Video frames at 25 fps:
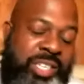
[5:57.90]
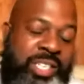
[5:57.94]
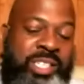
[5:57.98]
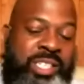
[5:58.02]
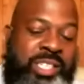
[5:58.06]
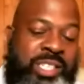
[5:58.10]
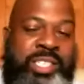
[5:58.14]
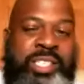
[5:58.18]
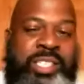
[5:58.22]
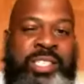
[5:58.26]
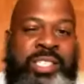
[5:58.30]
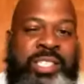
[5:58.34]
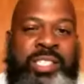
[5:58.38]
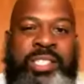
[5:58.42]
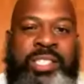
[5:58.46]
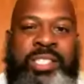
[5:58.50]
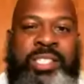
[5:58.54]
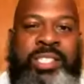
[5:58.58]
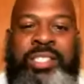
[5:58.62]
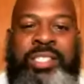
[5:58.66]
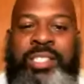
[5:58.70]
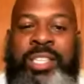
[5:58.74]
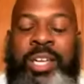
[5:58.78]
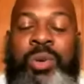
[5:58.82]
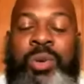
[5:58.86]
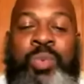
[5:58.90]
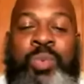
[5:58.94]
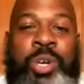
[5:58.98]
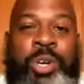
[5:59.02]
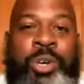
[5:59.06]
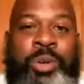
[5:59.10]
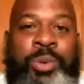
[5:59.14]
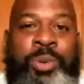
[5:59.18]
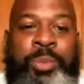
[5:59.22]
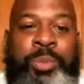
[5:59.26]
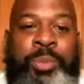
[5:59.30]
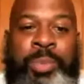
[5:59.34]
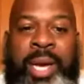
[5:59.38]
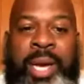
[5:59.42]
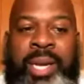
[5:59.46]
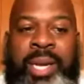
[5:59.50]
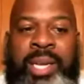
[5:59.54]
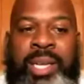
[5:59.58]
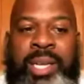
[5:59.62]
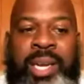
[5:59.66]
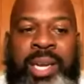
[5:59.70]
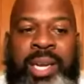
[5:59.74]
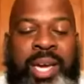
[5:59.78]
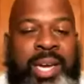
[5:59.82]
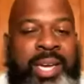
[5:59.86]
all good. Don't worry
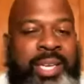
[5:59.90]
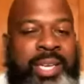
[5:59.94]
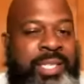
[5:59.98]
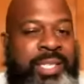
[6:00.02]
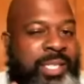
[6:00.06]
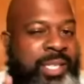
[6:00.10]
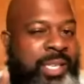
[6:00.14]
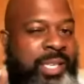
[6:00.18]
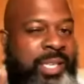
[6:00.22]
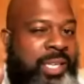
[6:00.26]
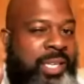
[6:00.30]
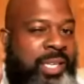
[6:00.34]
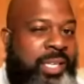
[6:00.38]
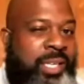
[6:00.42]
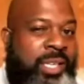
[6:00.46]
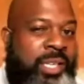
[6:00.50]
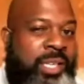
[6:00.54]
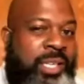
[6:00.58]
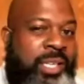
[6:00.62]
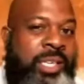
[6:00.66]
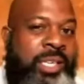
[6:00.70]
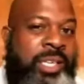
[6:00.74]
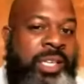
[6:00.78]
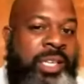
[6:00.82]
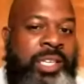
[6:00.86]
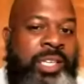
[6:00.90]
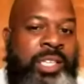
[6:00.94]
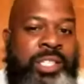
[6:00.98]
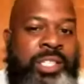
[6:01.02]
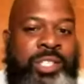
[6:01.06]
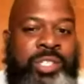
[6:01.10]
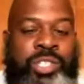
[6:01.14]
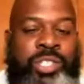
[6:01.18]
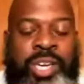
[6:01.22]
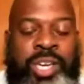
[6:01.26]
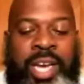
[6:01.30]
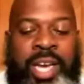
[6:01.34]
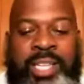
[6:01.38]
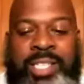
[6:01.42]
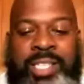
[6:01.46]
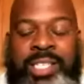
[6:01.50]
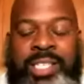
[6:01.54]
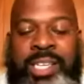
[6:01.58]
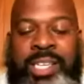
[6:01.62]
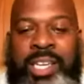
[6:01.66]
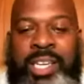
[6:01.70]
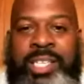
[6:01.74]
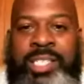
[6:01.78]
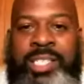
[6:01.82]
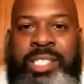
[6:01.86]
about it. Like I said, you
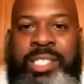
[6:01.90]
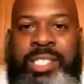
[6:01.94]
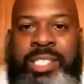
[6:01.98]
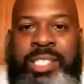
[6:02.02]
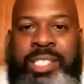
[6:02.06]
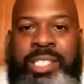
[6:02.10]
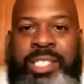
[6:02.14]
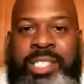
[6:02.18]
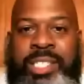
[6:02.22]
tried to slick